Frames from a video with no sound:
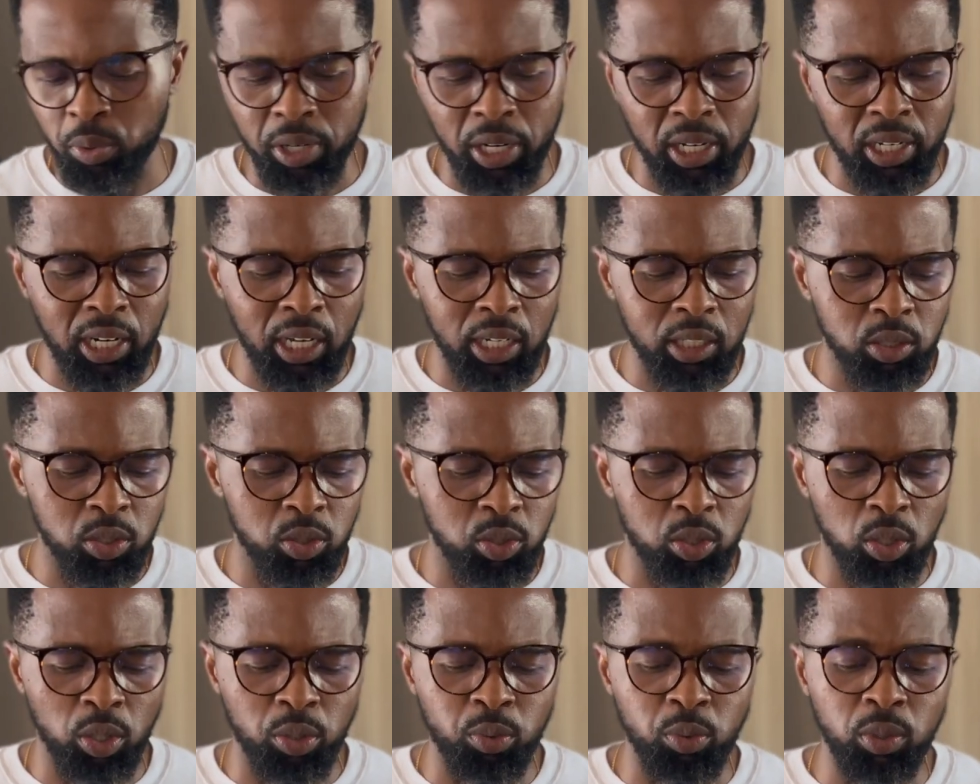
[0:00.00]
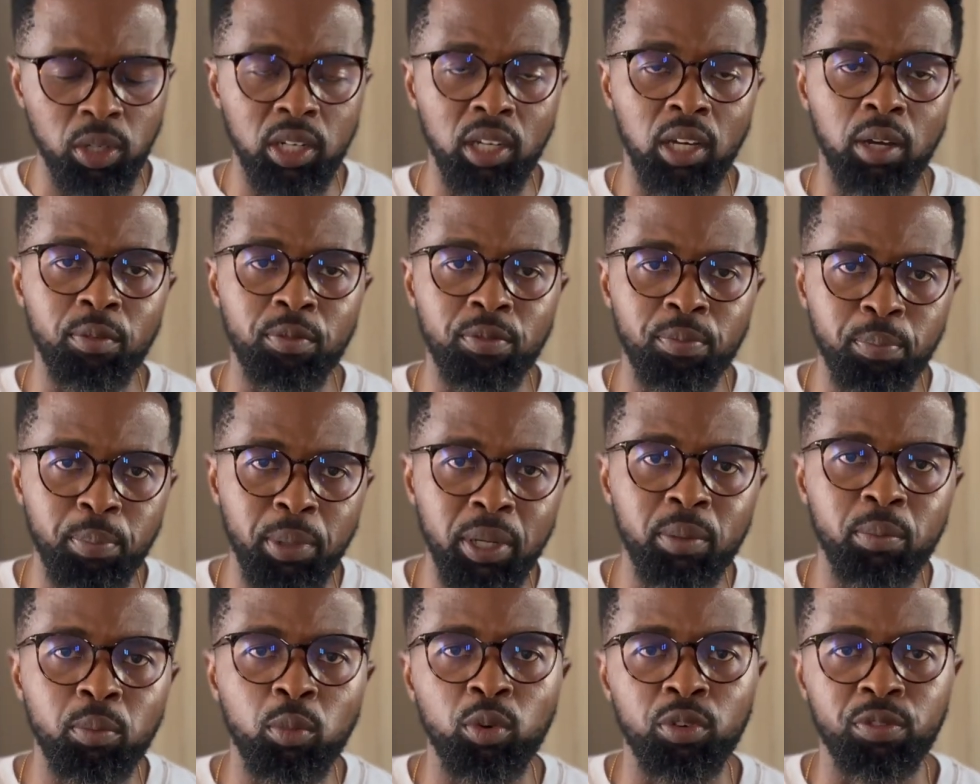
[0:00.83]
I'd like to start reading a
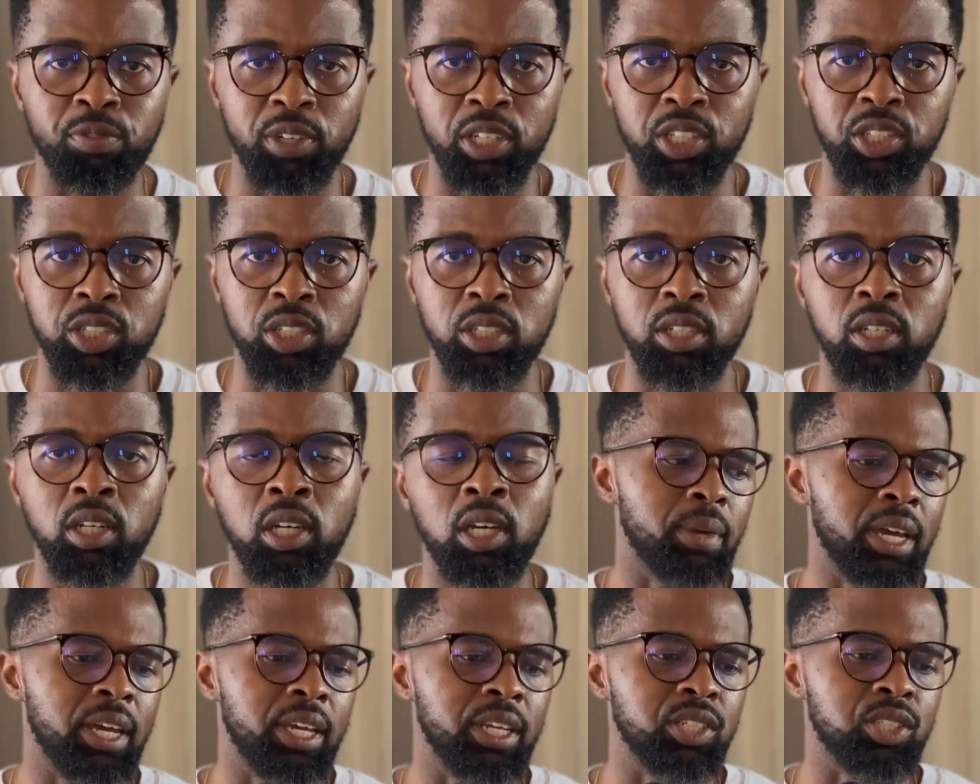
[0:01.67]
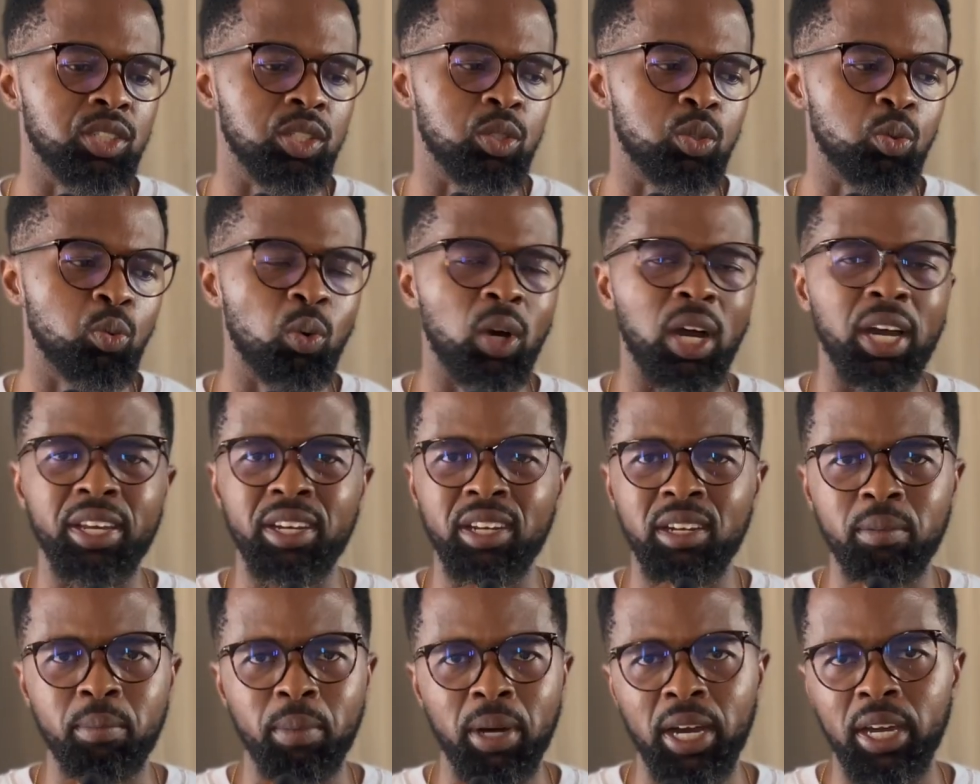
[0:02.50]
bit more fiction and just
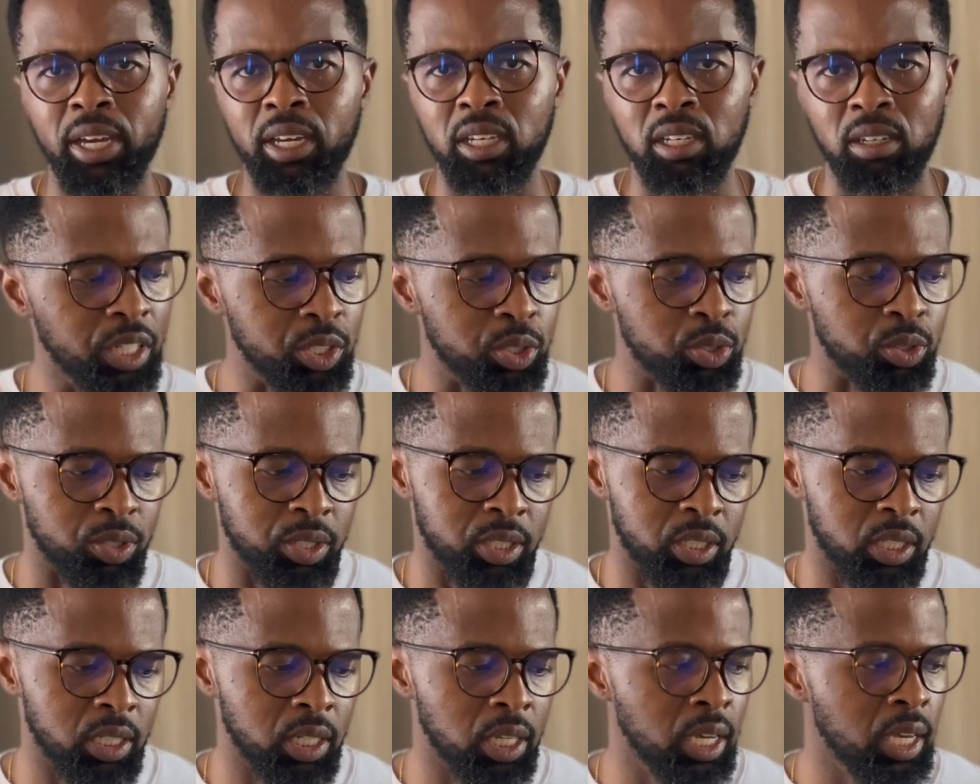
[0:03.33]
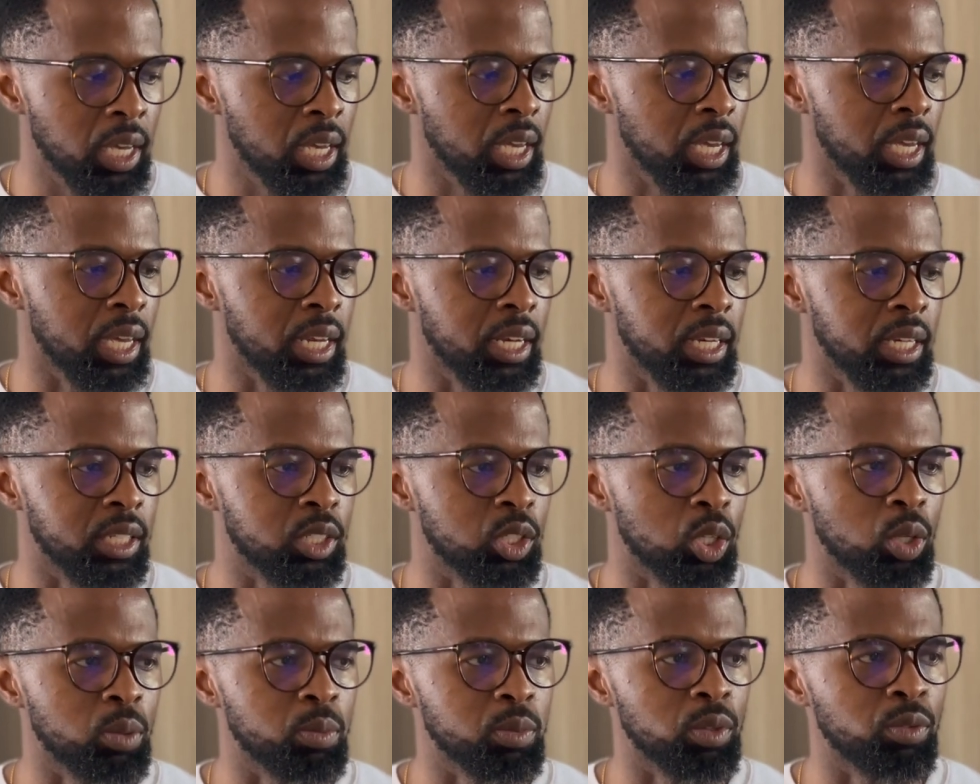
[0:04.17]
widen my interest in
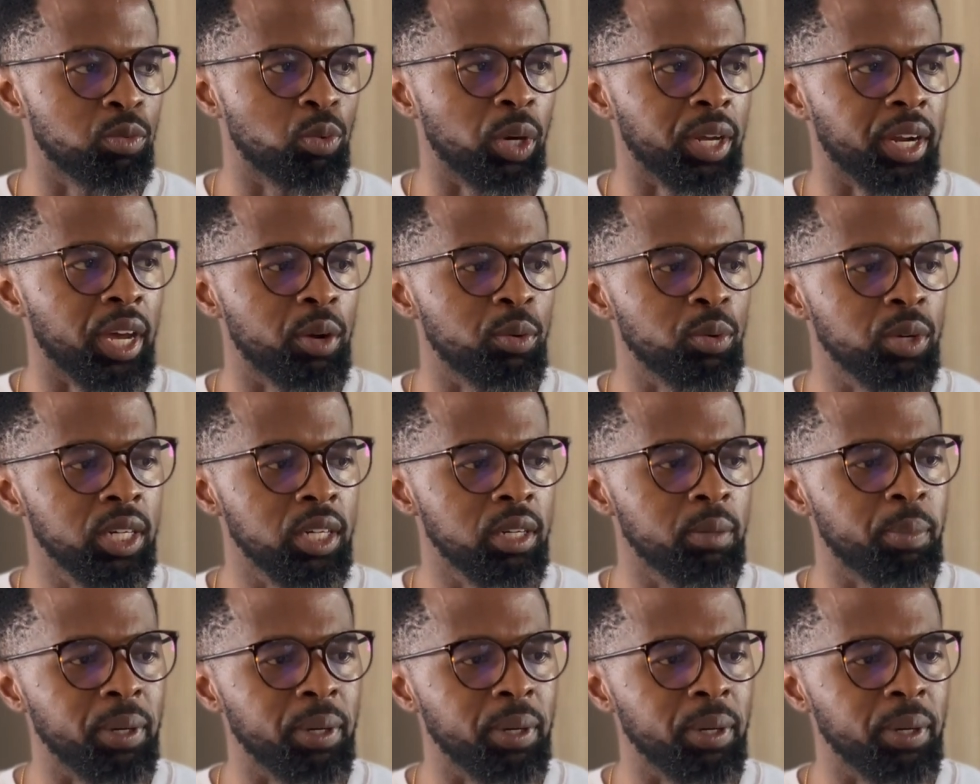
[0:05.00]
terms of what I read.